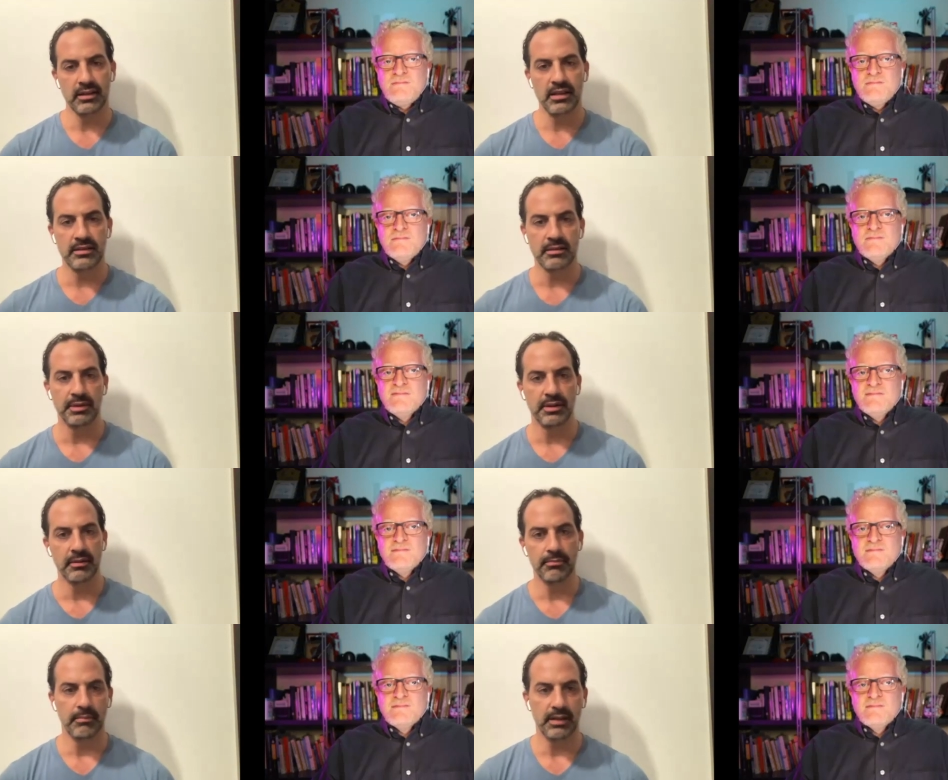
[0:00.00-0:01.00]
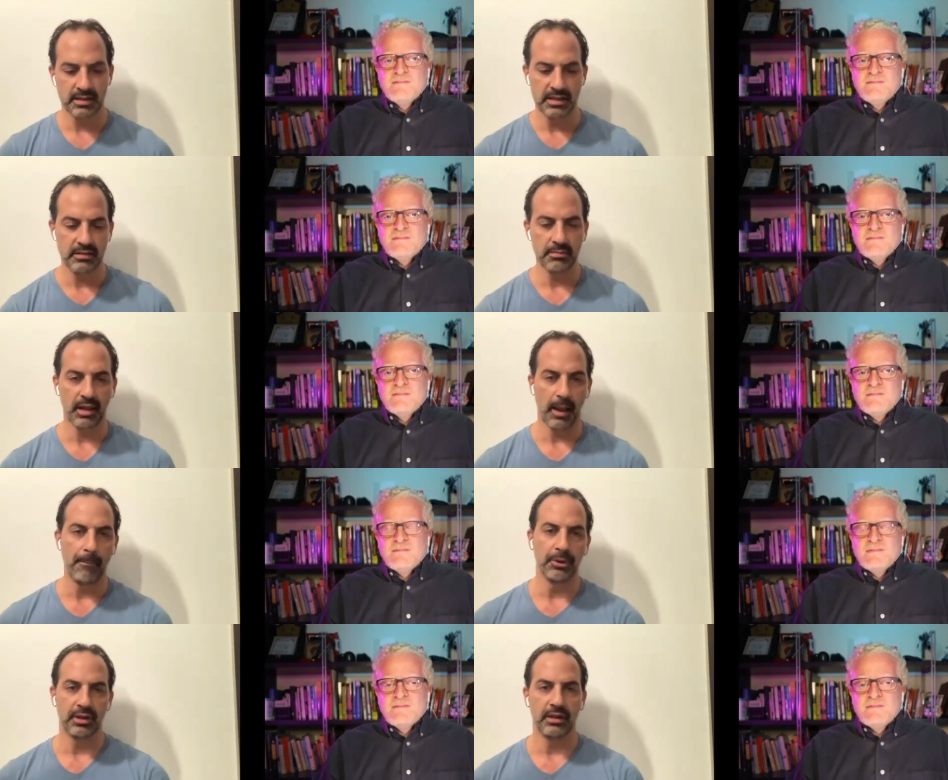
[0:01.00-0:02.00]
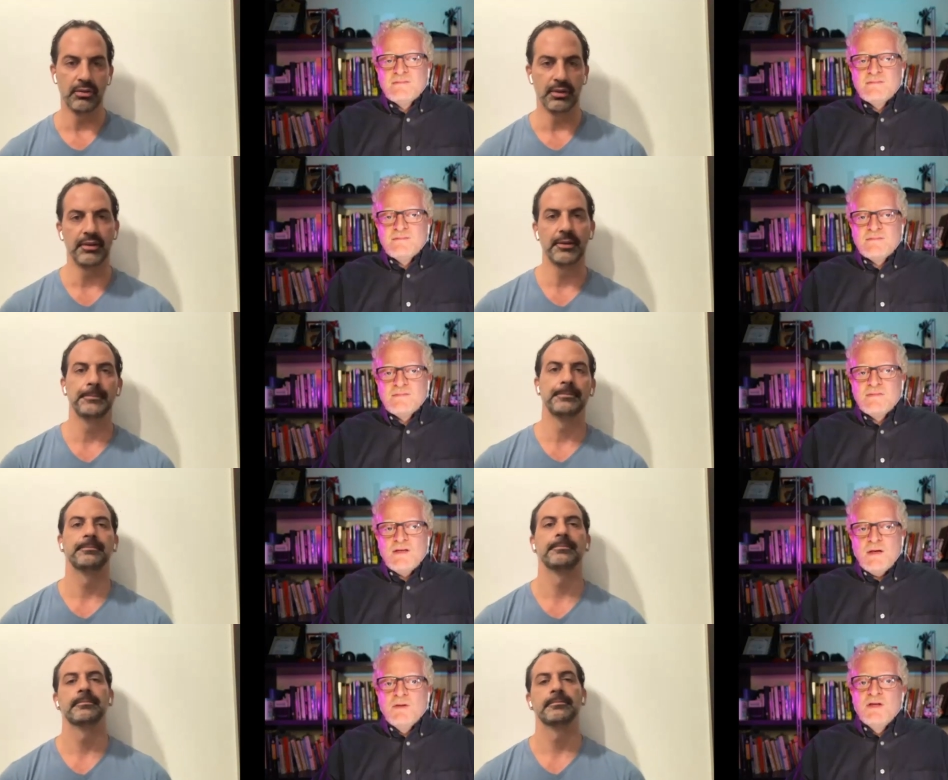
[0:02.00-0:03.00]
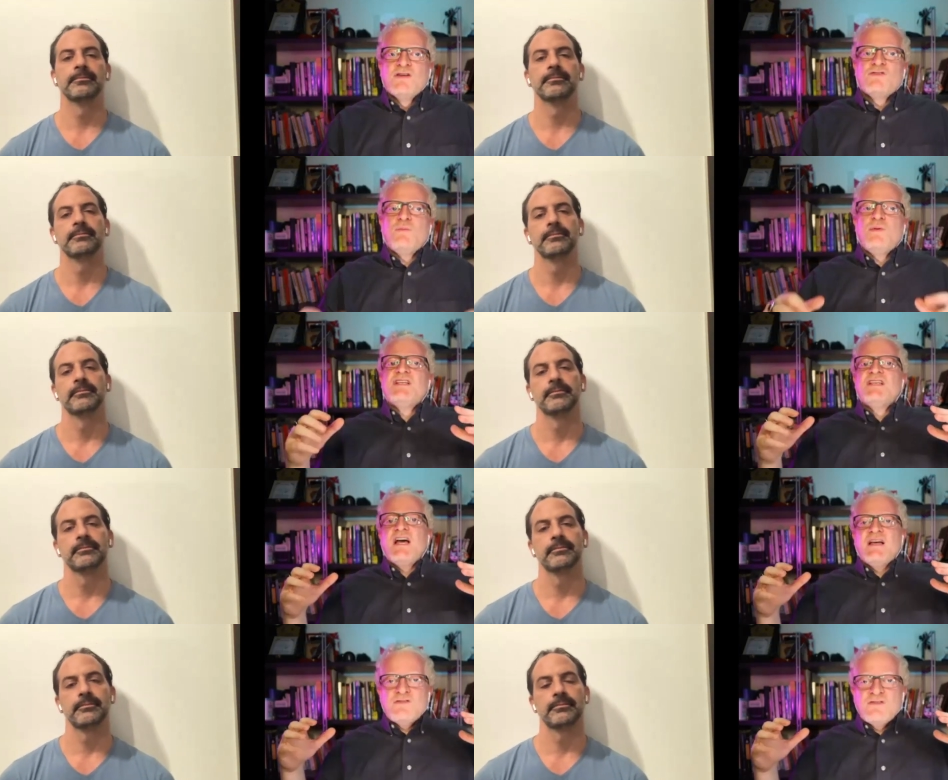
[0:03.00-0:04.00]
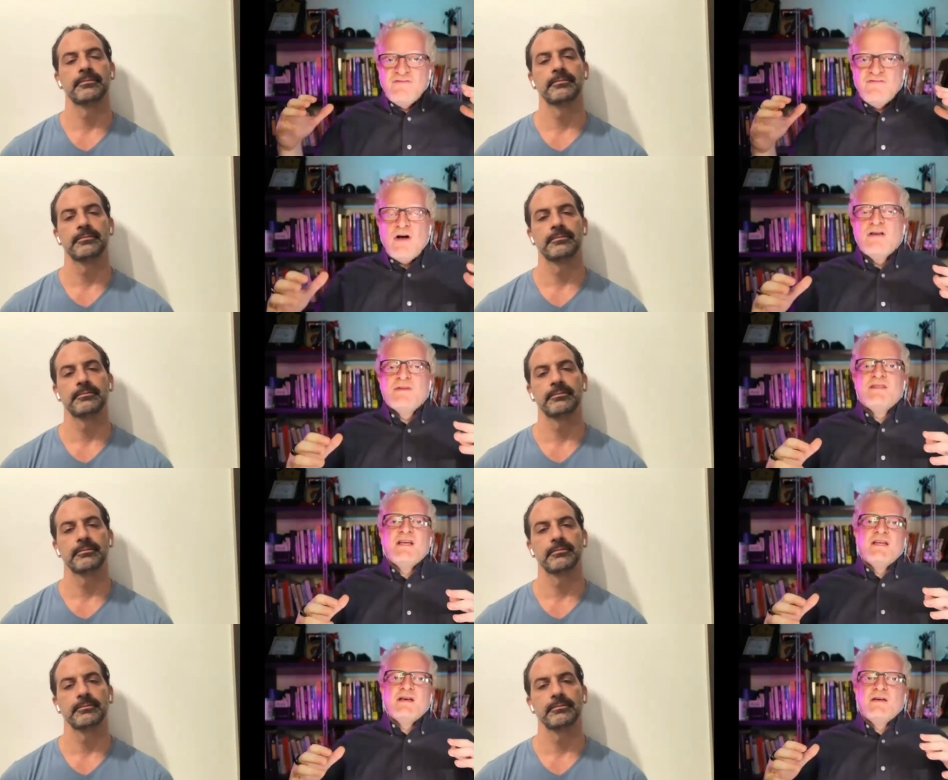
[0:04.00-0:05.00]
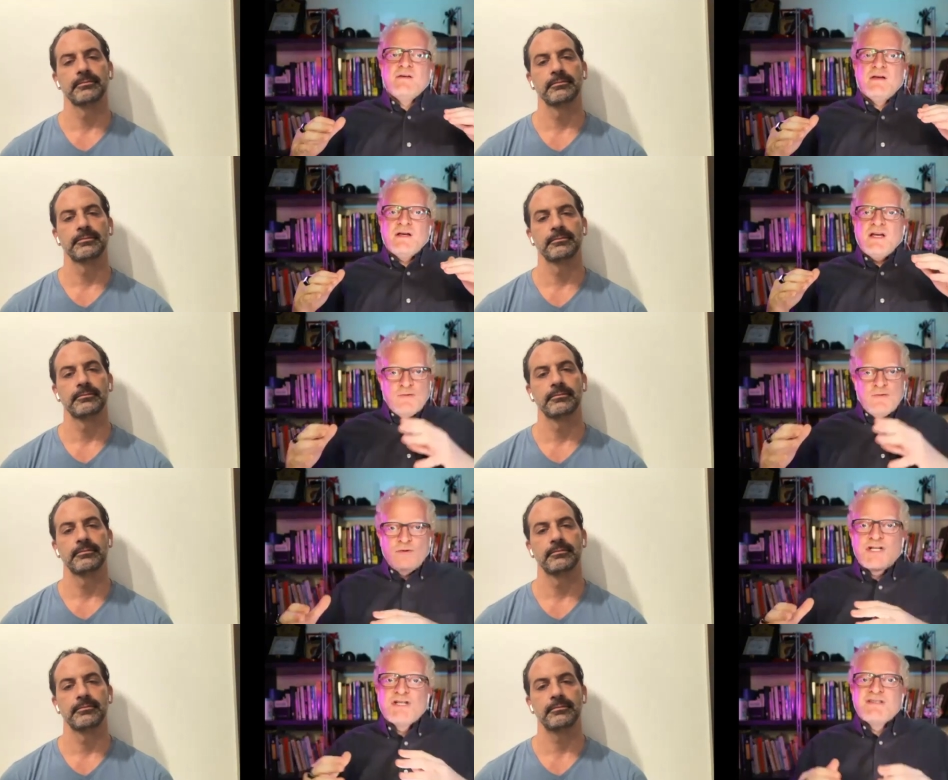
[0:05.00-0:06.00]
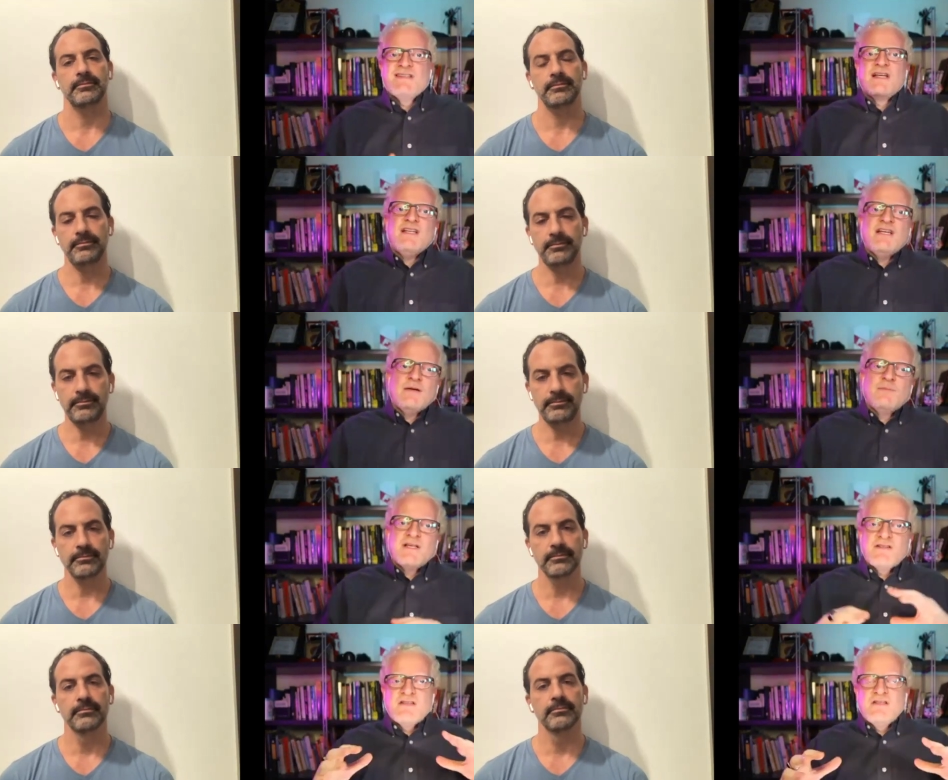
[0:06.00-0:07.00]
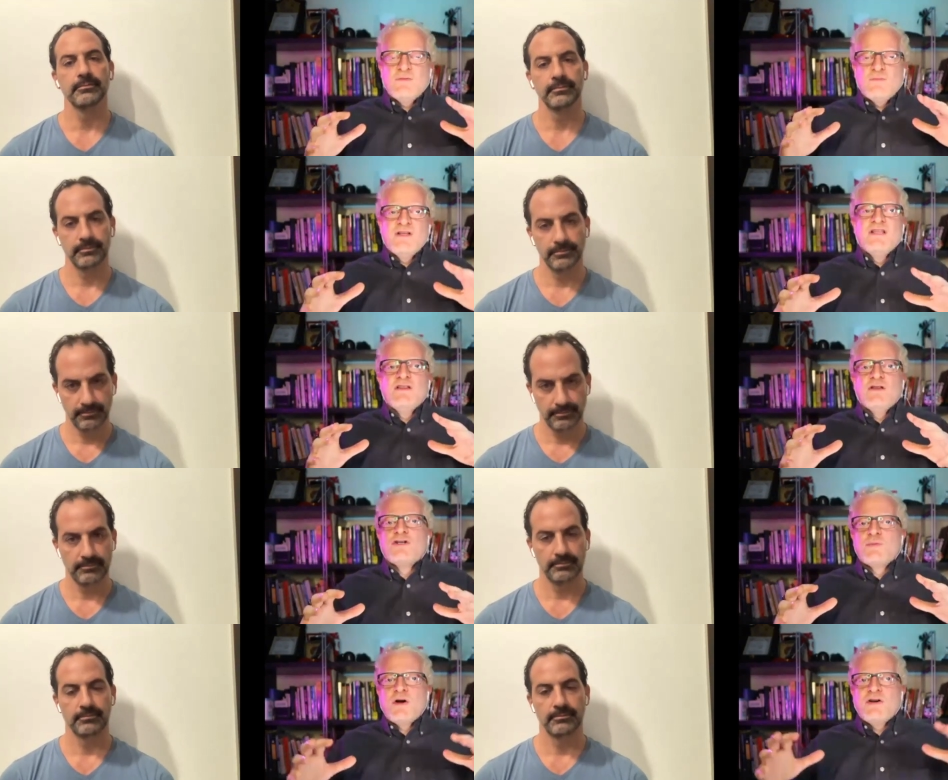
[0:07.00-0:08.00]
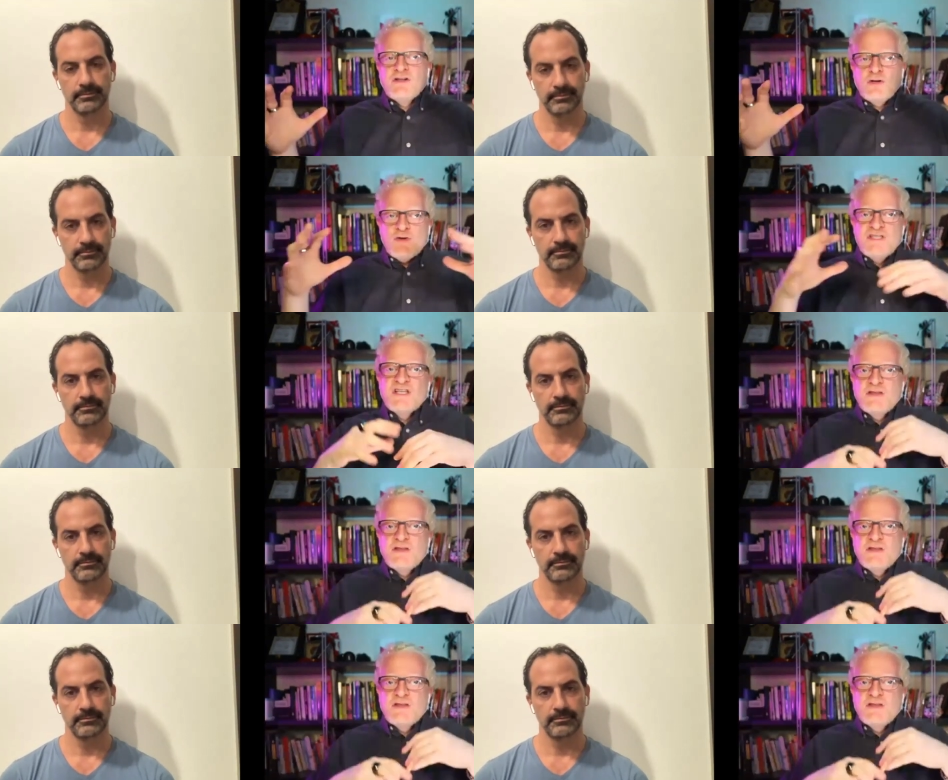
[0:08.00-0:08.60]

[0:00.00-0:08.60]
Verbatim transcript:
Speaker 1: it needs to be there needs to be an input into it.
Speaker 2: Yeah. So basically, yeah. So the volume of data uh, and the richness of that data plays a li- really large part in greasing the